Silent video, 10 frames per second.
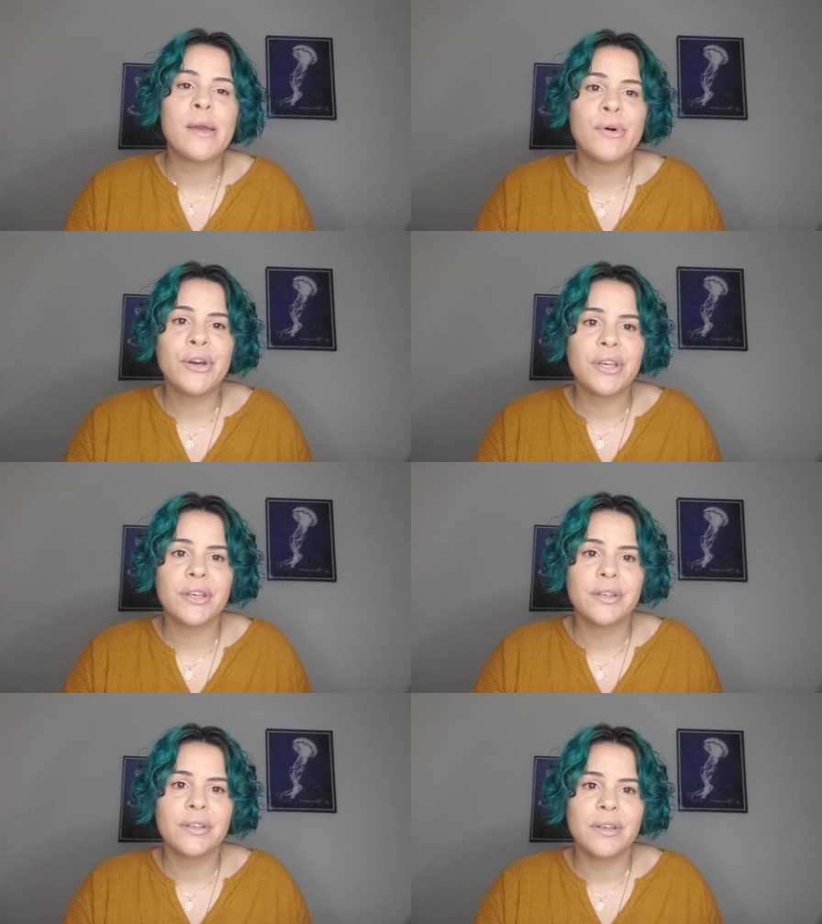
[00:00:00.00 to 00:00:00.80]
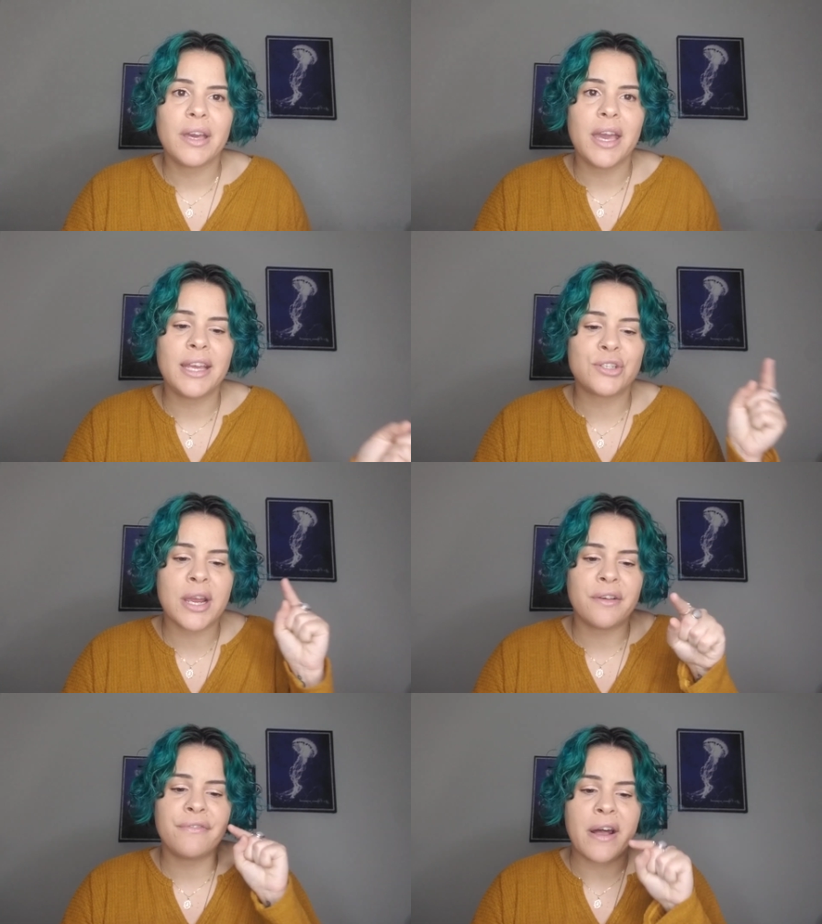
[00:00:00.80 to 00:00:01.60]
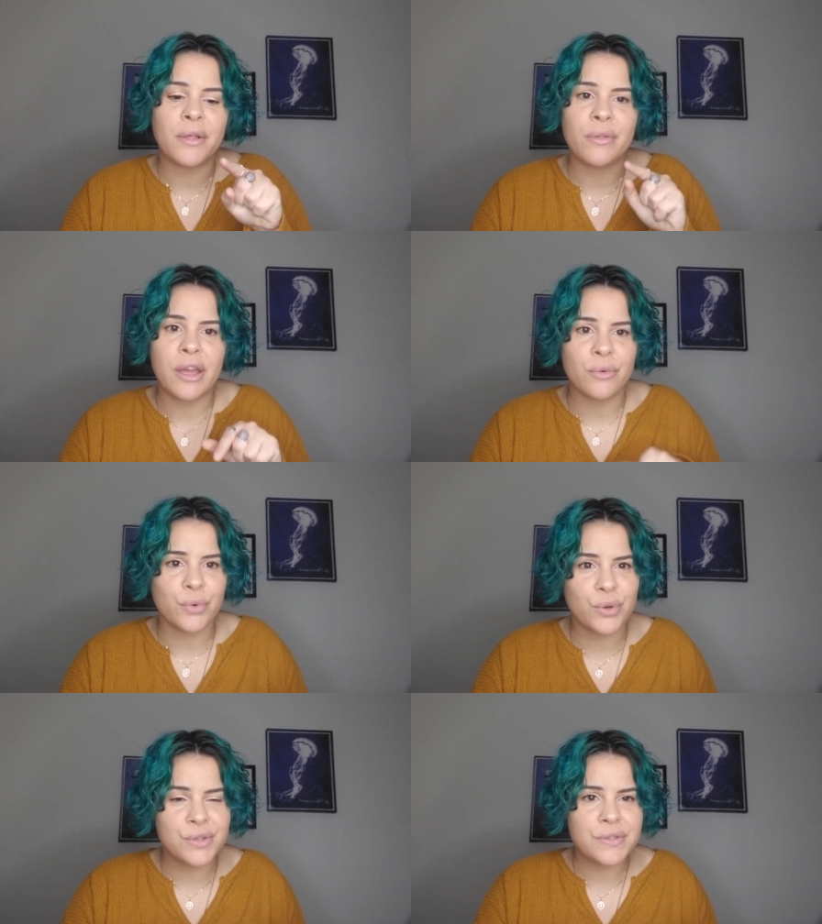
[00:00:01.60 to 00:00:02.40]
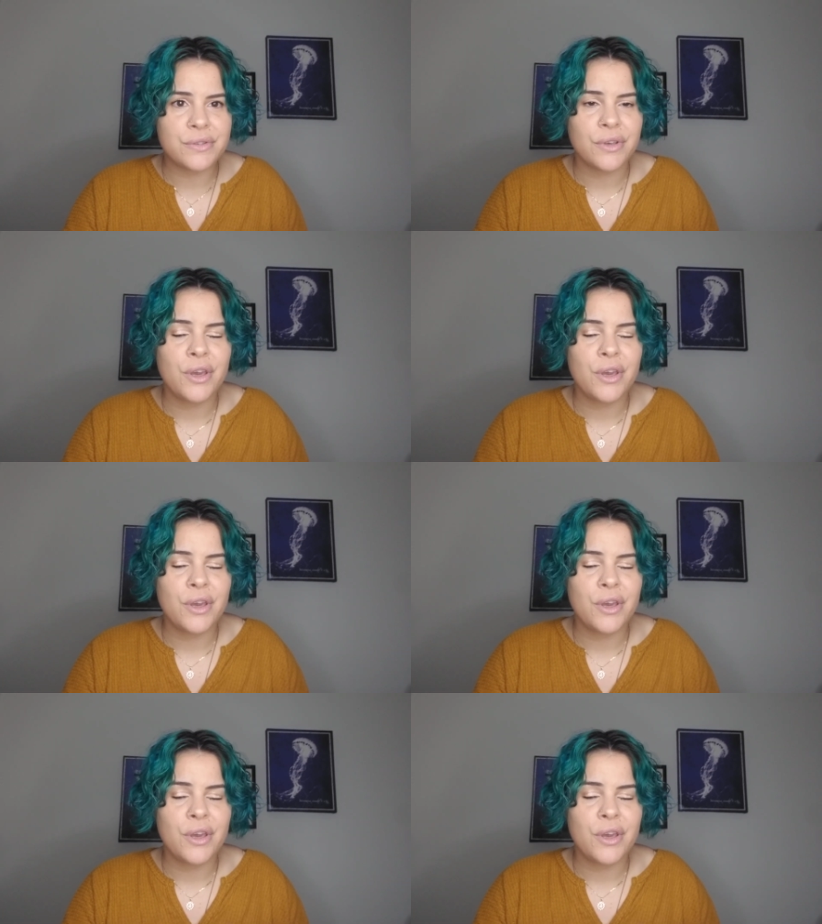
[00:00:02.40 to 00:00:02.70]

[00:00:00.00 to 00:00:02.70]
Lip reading: book and try to follow their rules.